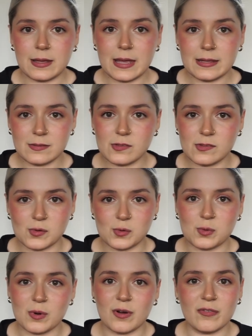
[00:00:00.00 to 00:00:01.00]

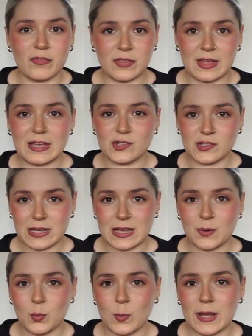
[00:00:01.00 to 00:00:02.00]
install of the
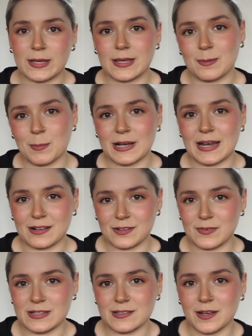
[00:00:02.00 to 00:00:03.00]
Shein wig in my
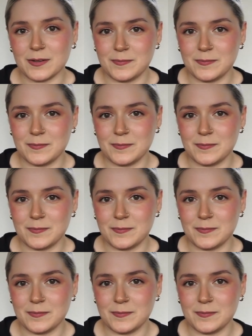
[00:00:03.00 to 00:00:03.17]
next video.